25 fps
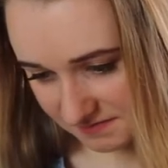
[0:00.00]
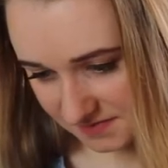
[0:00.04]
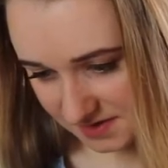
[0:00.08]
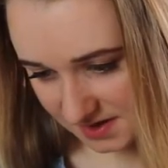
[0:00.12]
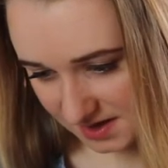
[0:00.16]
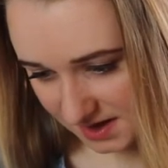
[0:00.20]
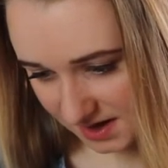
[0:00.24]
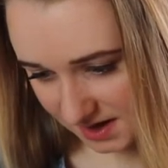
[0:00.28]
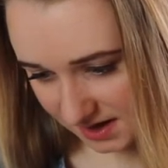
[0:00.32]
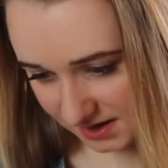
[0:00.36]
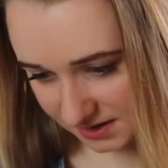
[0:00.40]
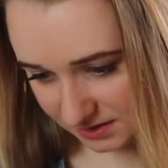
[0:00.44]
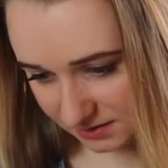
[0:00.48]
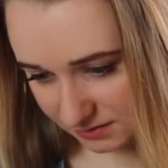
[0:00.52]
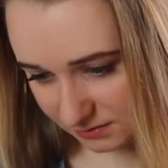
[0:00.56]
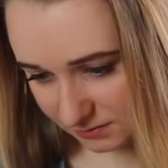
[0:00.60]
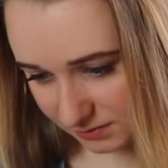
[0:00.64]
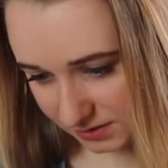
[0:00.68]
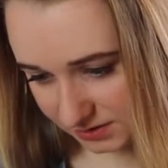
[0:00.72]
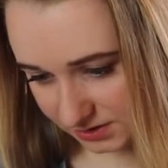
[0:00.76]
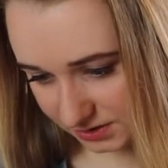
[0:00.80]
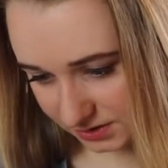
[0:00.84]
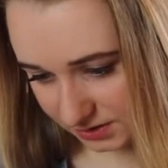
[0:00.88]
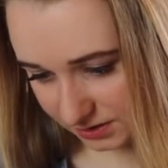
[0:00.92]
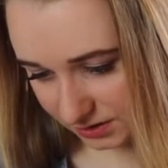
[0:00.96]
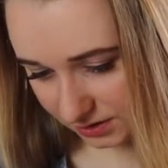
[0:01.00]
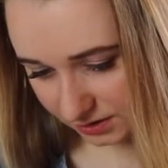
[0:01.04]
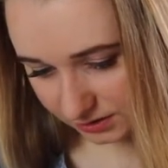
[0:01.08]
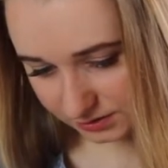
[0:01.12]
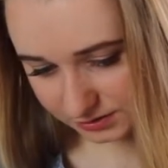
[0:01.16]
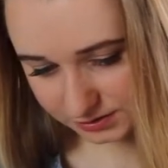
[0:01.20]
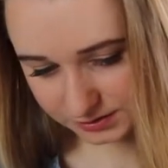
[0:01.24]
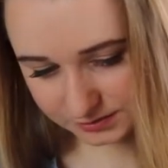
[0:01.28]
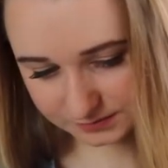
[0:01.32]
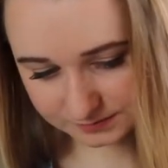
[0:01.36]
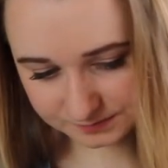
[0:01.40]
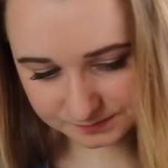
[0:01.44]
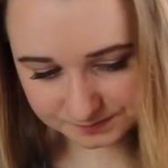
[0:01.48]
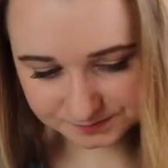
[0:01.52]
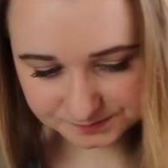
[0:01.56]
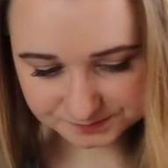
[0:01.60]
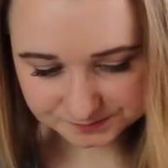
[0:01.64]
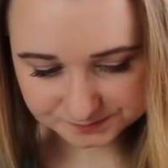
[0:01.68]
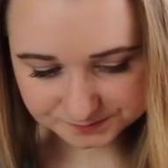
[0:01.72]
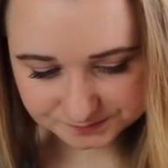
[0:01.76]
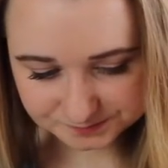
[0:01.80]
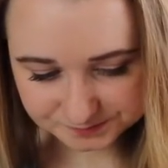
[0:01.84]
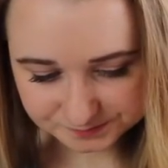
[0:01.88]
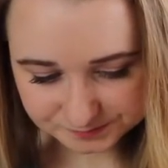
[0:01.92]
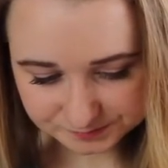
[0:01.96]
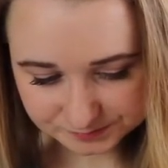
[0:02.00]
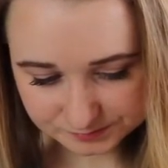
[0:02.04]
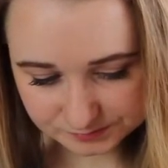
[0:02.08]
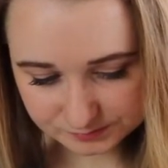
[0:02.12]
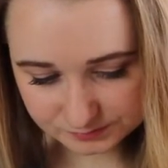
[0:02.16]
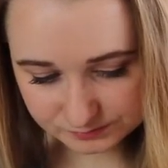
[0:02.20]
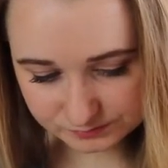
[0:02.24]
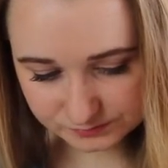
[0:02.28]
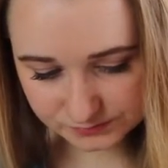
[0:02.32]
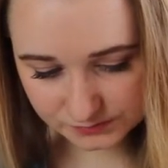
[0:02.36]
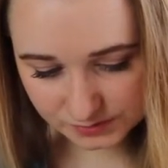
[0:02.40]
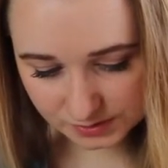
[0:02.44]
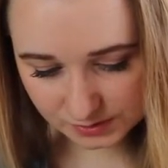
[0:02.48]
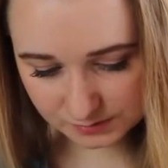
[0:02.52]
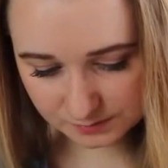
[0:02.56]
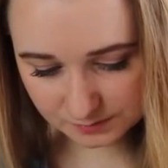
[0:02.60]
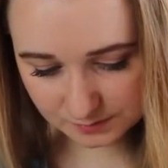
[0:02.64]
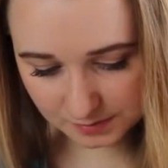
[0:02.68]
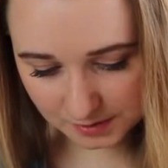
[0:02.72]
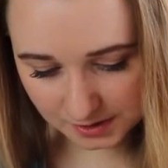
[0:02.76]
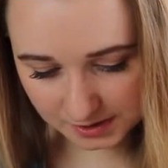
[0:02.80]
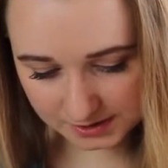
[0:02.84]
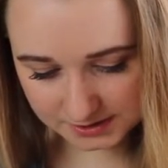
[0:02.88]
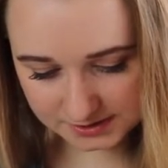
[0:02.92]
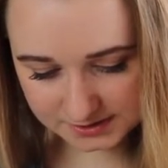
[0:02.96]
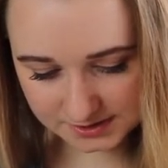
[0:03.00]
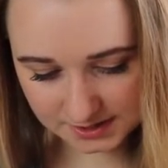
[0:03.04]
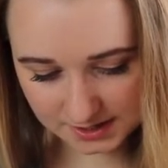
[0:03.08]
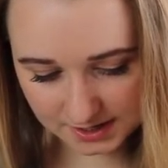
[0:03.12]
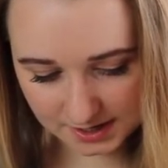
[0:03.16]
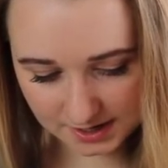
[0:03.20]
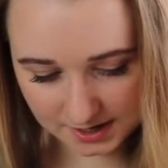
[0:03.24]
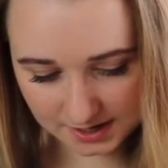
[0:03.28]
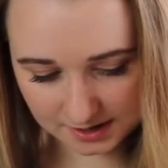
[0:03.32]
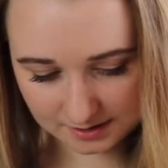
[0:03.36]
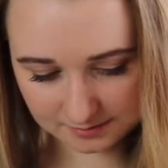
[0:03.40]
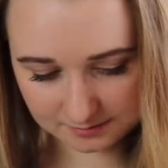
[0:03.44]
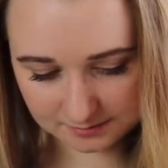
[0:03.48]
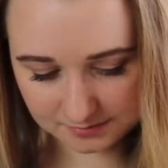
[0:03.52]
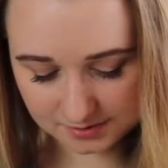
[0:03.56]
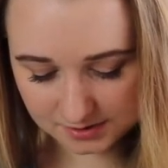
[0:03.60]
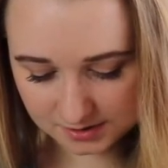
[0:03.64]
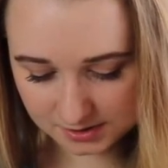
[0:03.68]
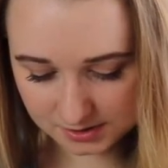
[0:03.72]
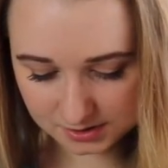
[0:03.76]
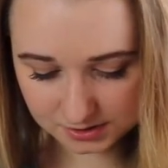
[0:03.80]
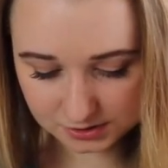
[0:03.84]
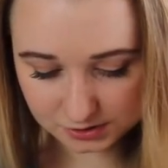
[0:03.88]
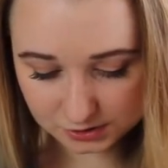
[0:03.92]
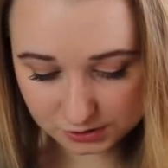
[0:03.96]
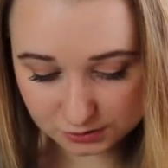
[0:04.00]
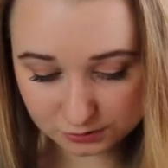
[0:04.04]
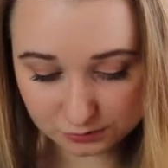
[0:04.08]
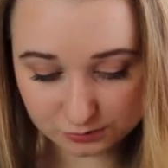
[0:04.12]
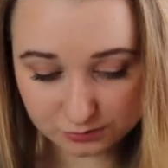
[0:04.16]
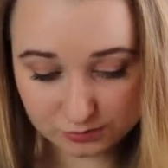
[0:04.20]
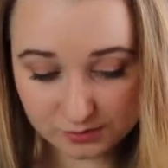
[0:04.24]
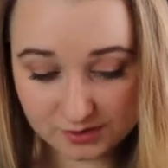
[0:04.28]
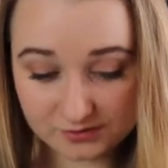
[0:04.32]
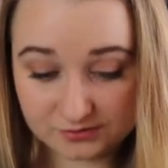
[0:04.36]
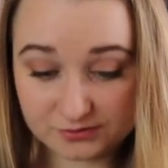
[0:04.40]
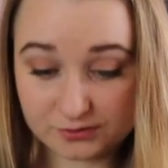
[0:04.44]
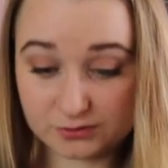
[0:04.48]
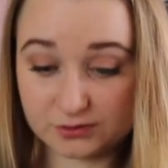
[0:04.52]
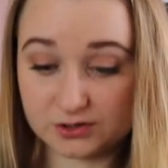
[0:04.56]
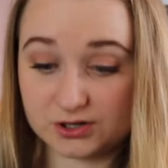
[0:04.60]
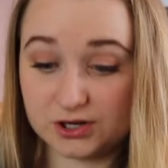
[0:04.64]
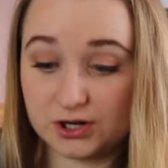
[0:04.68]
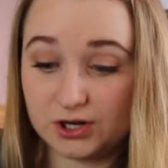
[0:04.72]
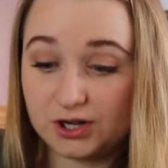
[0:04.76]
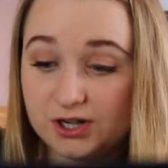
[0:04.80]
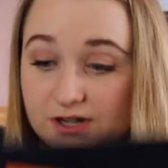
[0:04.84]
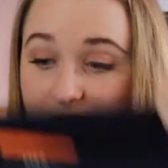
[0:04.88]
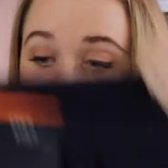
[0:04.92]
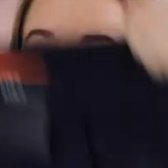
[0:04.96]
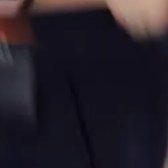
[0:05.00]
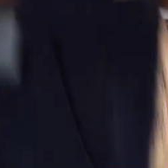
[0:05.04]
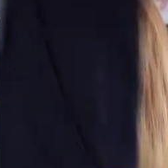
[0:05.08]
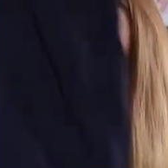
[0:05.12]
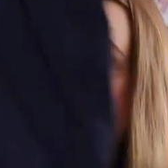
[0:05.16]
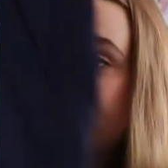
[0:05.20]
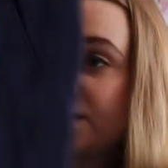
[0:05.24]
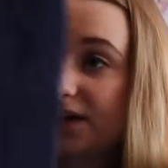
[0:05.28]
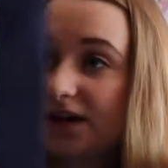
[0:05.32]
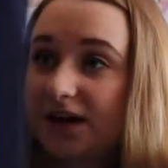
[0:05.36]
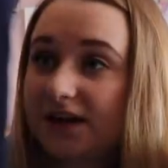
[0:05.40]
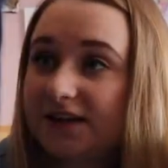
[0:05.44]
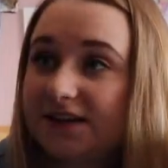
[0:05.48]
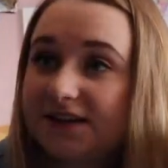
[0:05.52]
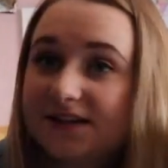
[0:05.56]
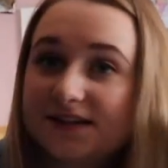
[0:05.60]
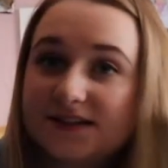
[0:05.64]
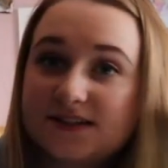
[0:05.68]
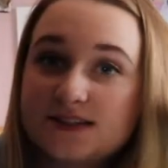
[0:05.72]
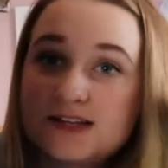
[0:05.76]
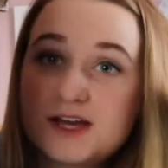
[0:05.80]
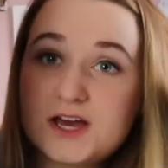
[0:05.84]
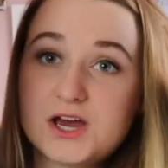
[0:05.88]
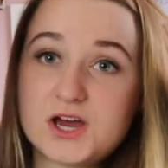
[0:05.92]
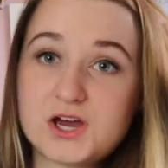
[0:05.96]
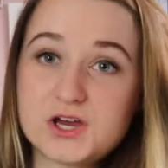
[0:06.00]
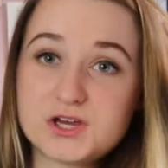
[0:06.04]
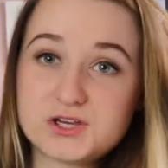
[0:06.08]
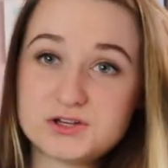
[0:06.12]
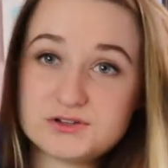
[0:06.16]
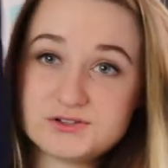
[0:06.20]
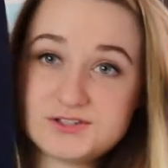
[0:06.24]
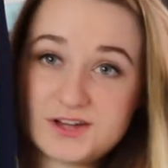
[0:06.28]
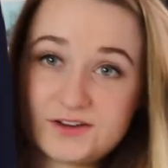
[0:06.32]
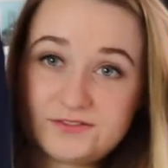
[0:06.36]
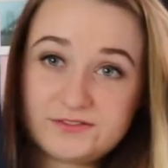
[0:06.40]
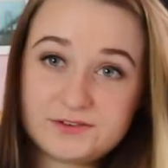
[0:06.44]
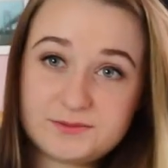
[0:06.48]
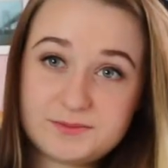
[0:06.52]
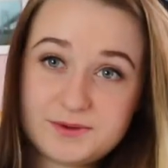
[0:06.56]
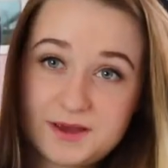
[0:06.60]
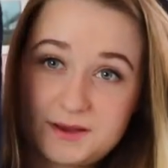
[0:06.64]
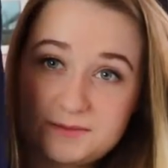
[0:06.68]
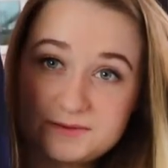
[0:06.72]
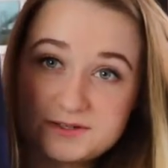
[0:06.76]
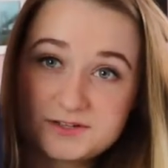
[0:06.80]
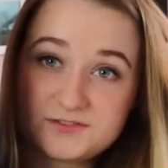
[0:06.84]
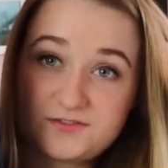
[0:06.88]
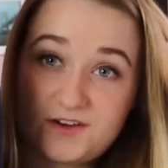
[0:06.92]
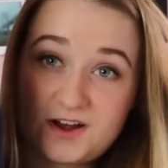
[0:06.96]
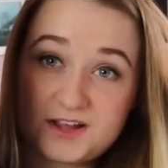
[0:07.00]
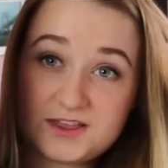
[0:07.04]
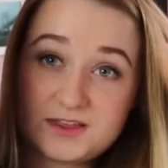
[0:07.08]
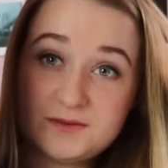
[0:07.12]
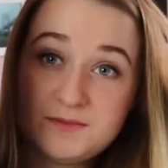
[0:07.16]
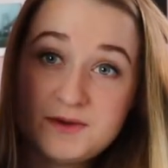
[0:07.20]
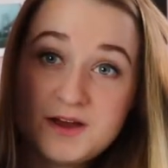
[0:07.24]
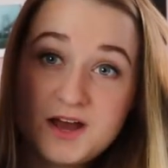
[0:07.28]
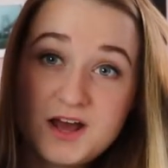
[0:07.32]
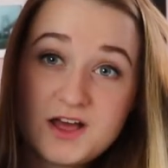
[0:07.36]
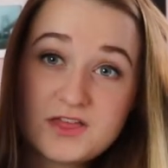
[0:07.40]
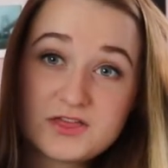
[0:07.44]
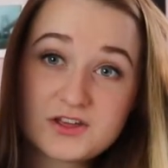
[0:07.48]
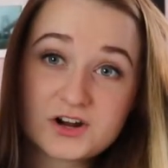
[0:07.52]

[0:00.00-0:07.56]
Yeah, I don't know what they're called. But if you're looking for something like this, you'd definitely be able to find them.